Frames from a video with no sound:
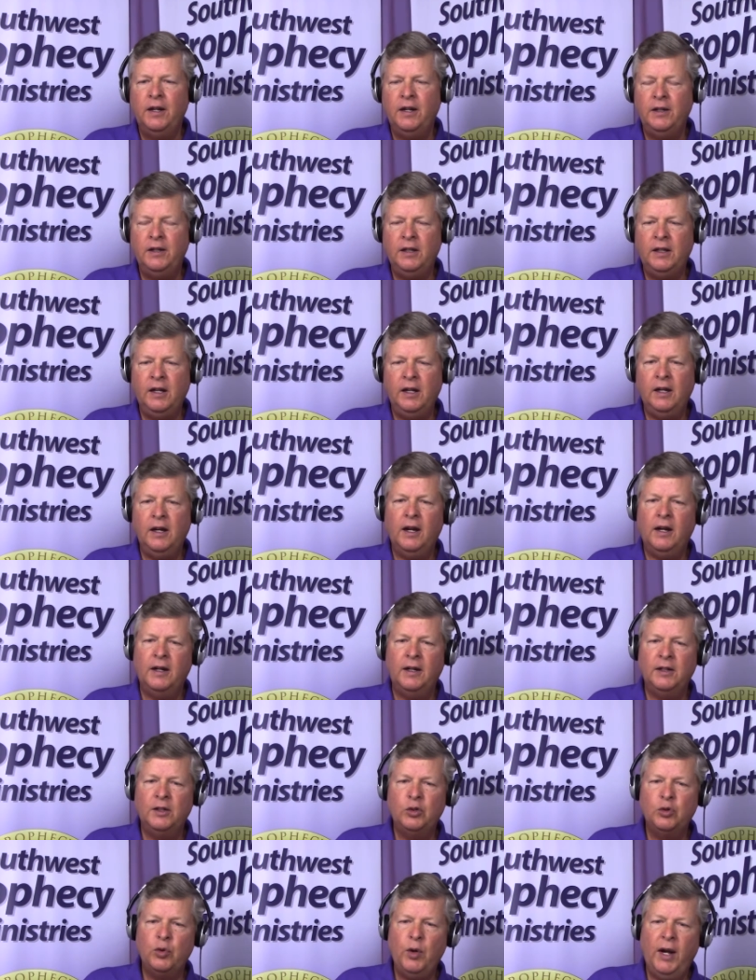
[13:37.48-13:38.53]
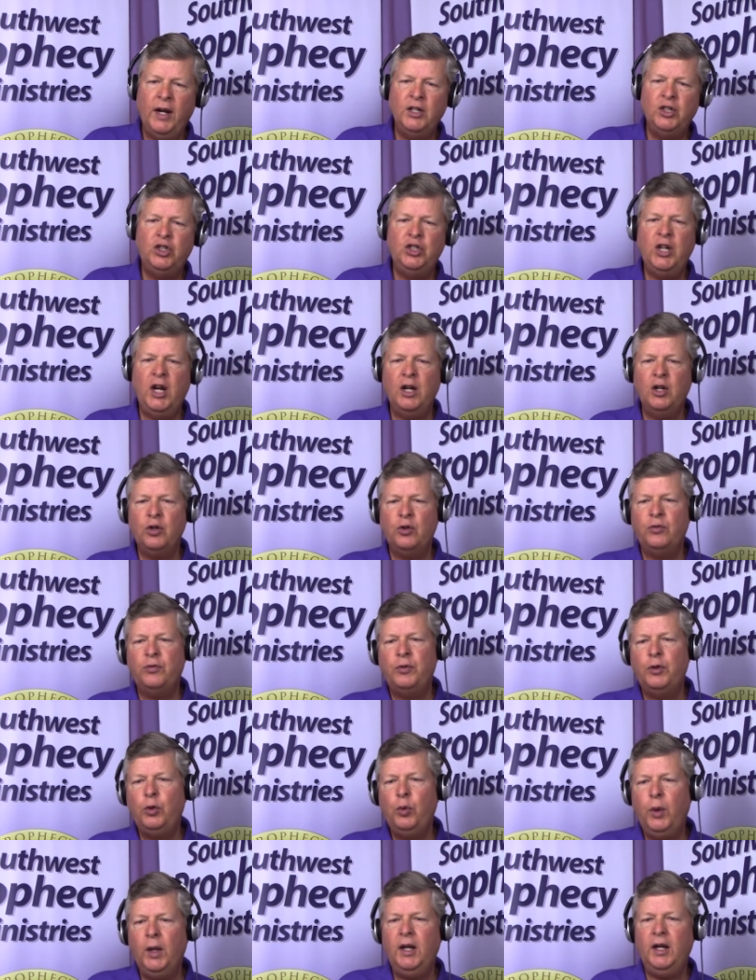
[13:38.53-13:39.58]
the transgender
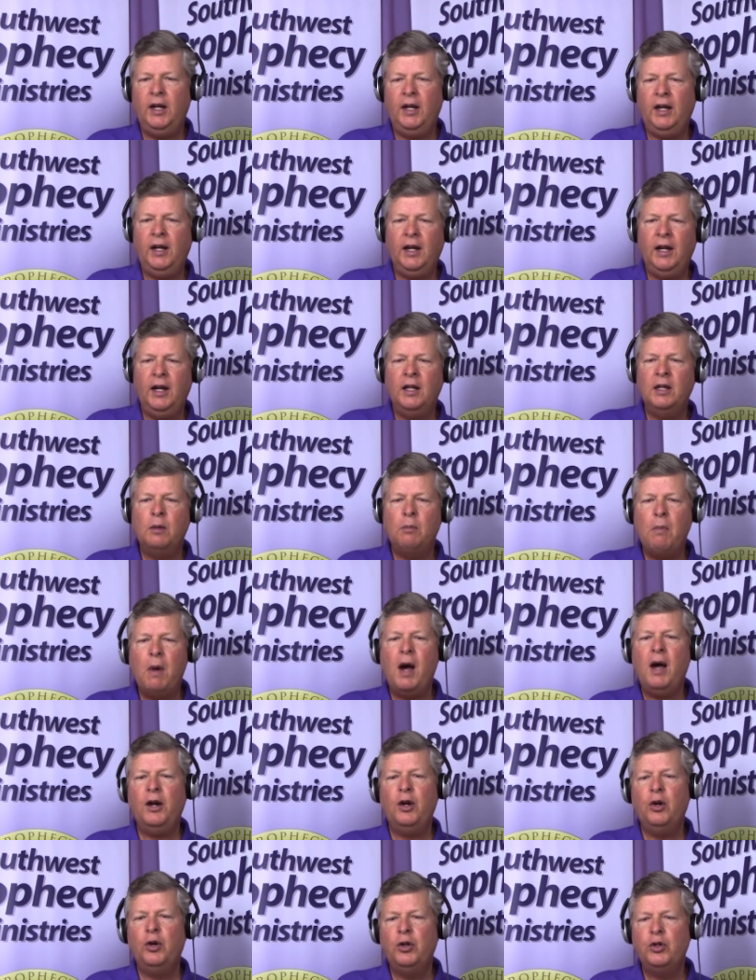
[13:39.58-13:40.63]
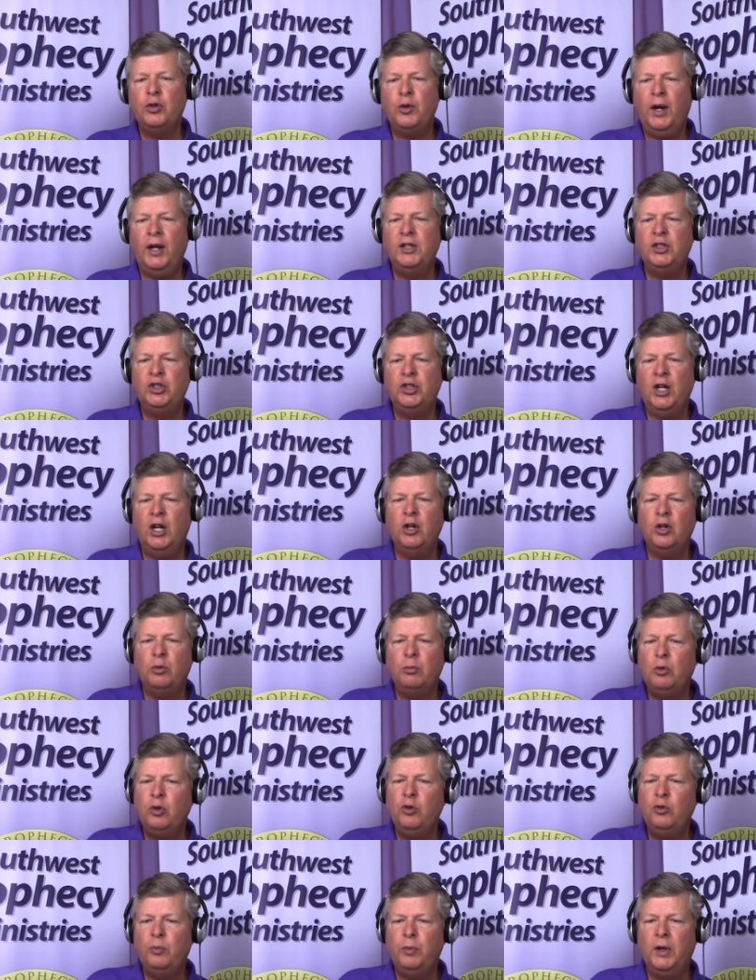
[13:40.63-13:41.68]
fluidity in the modern transgender
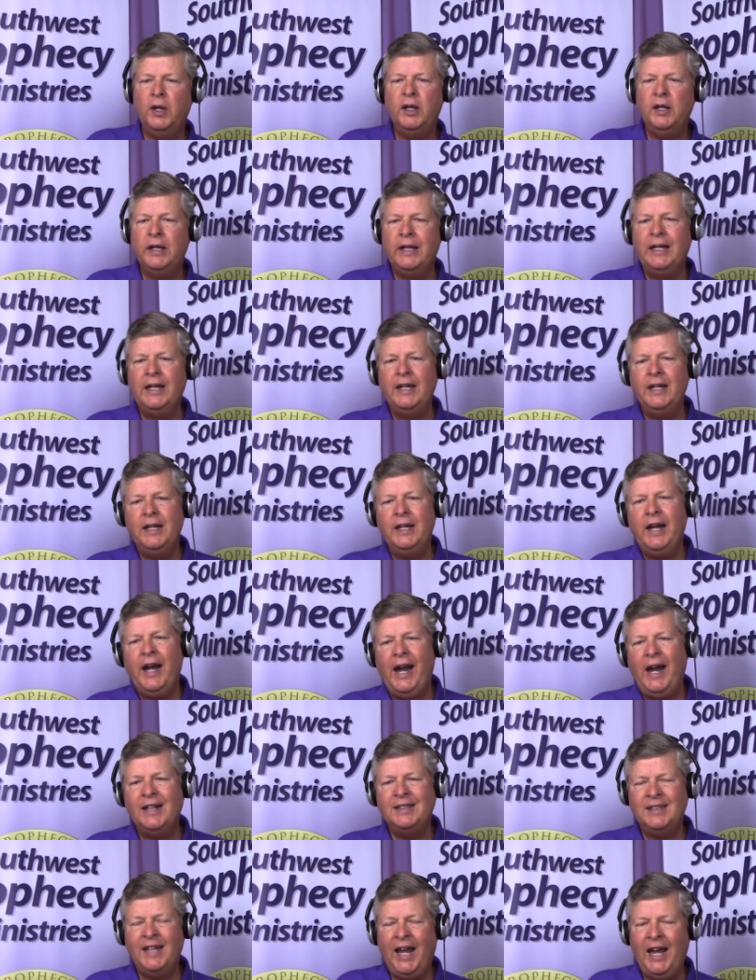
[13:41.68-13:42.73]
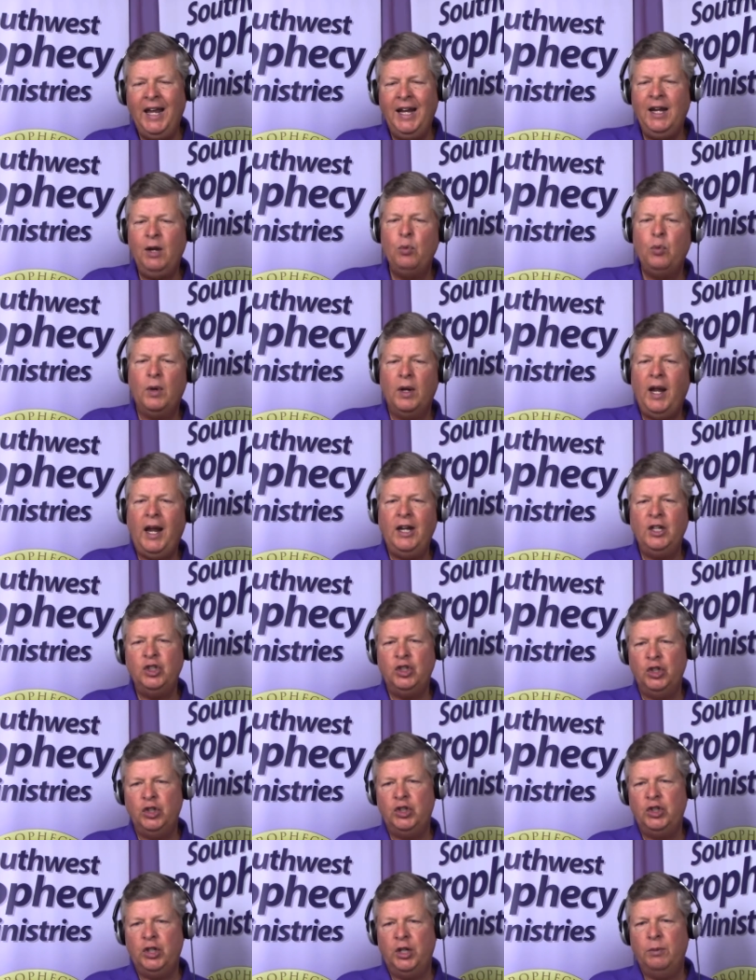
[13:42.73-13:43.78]
movement has any
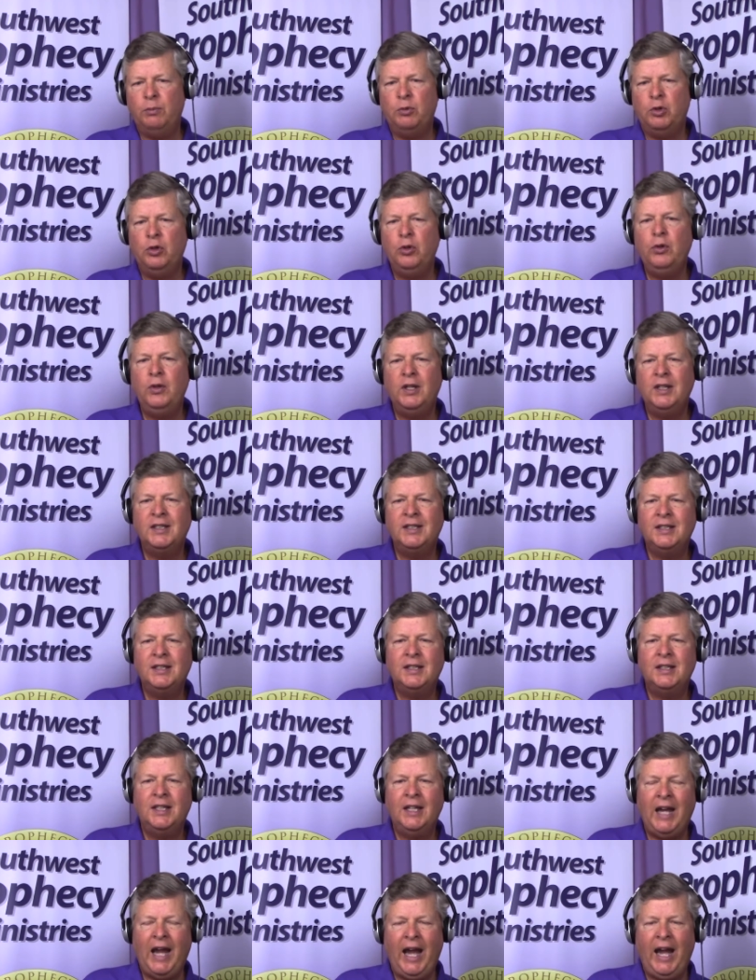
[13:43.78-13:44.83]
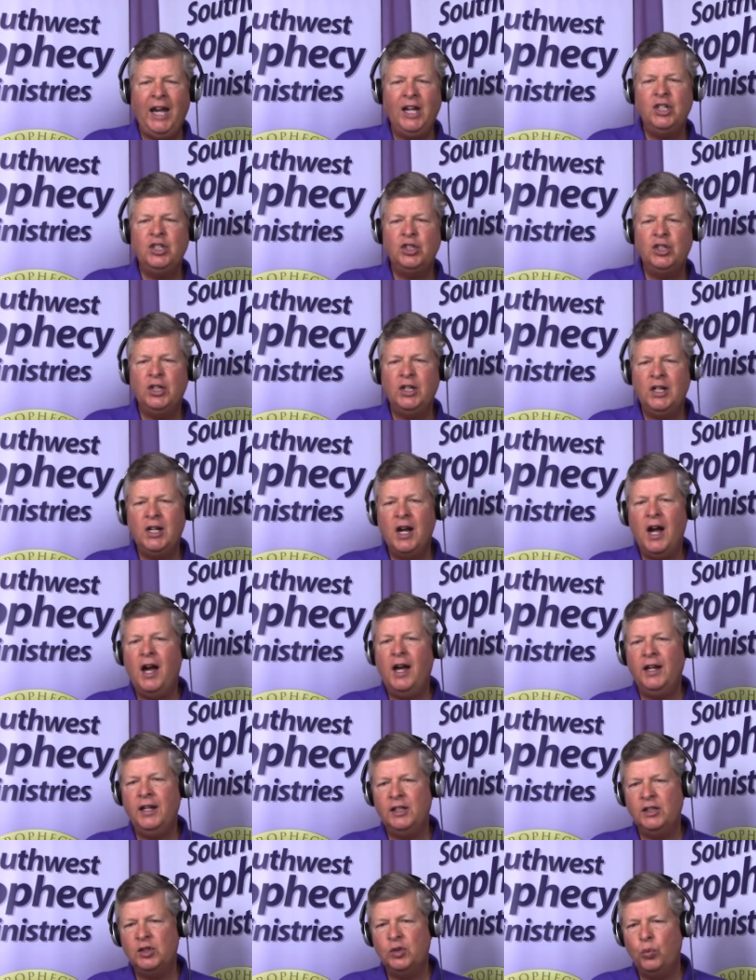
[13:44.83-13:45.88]
relationship to the ancient
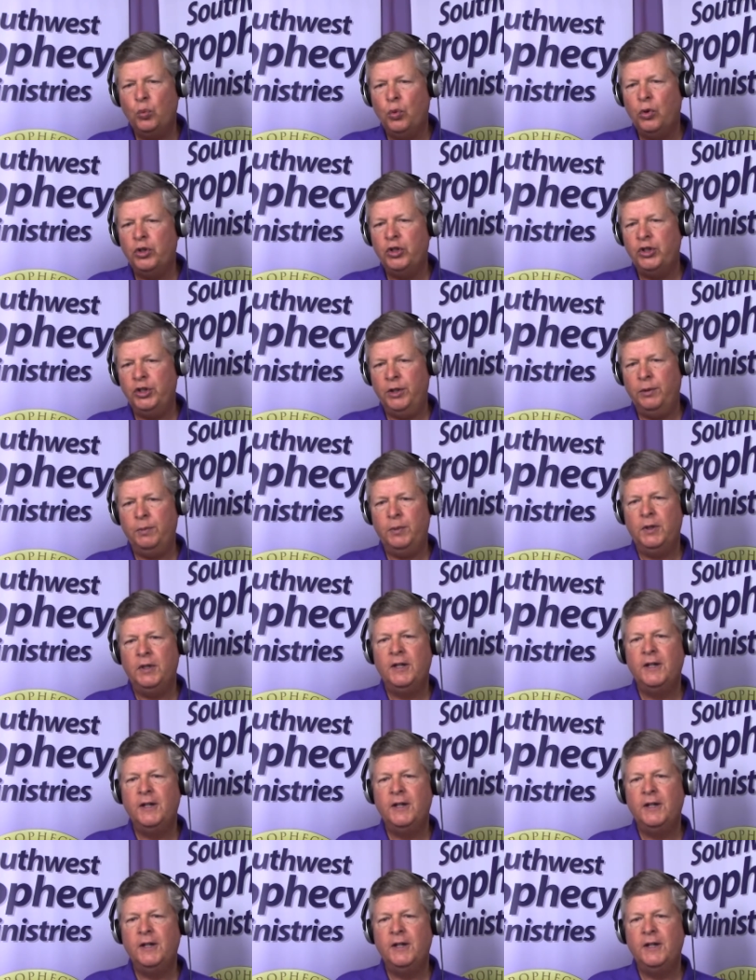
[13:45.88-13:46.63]
goddess worship?